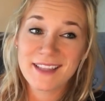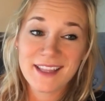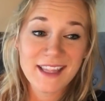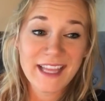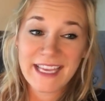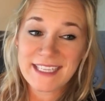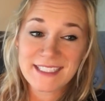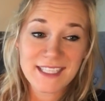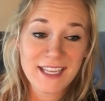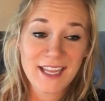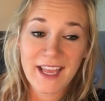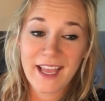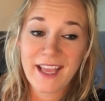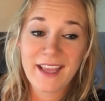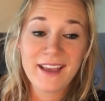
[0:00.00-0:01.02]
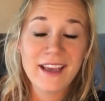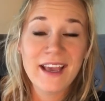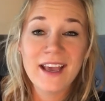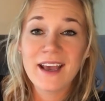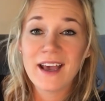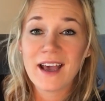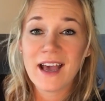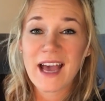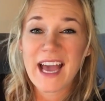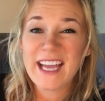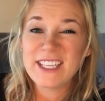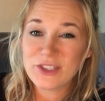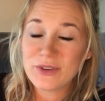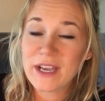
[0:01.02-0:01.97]
late today.
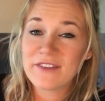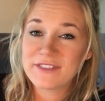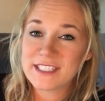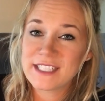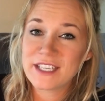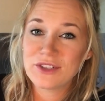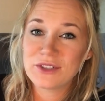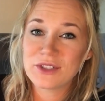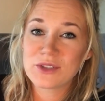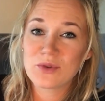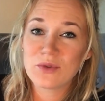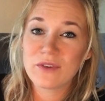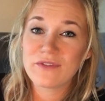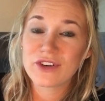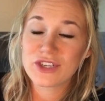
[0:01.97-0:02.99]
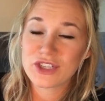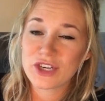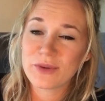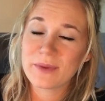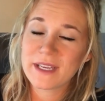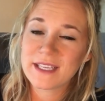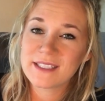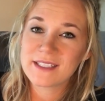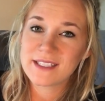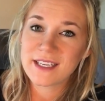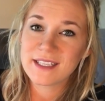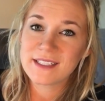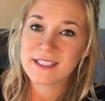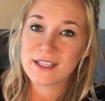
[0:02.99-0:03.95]
I do have to send you to school for sure because it's
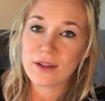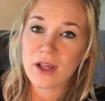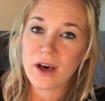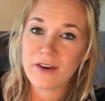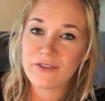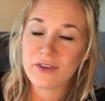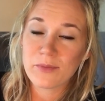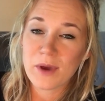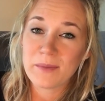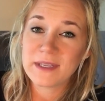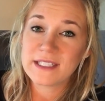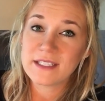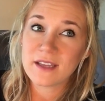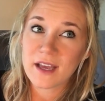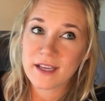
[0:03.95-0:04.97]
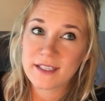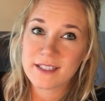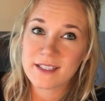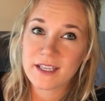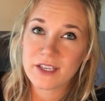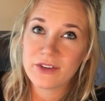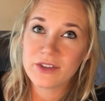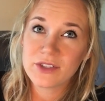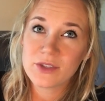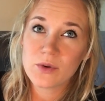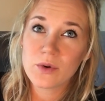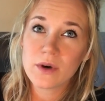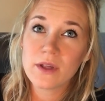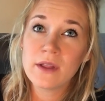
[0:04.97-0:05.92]
against the law for mommies not to send you to
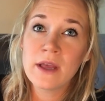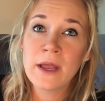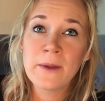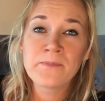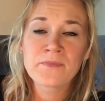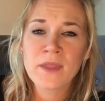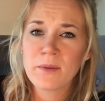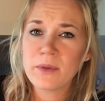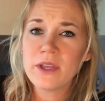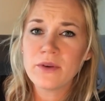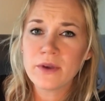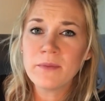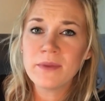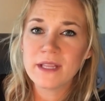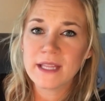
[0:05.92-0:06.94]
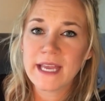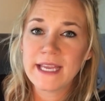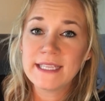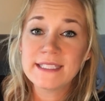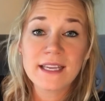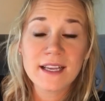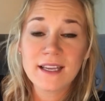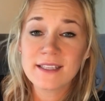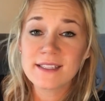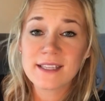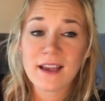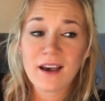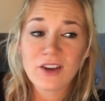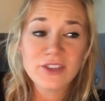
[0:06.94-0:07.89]
school. But you can be late
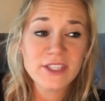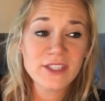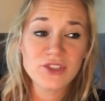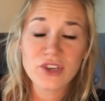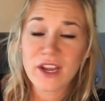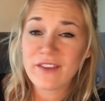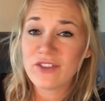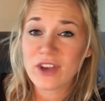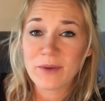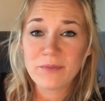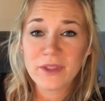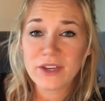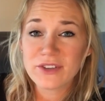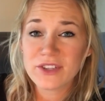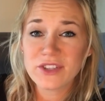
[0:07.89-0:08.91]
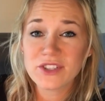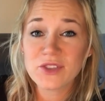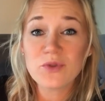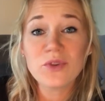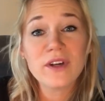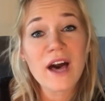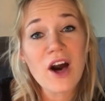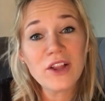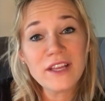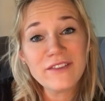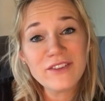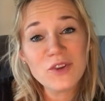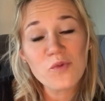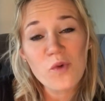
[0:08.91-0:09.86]
because I'll just drive you up there to the school. I'll
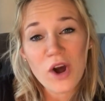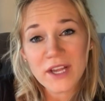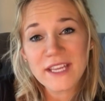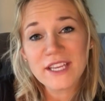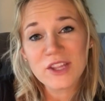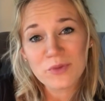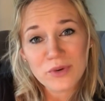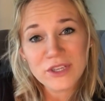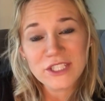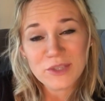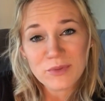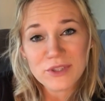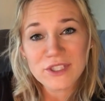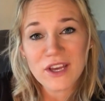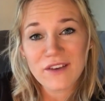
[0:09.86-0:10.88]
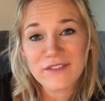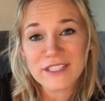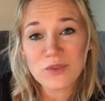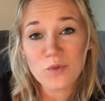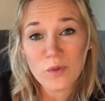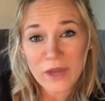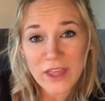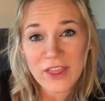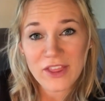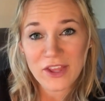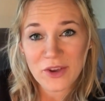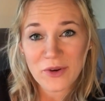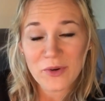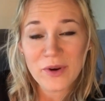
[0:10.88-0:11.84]
even walk into the principal's office with
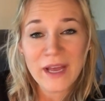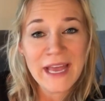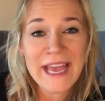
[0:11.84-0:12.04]
you,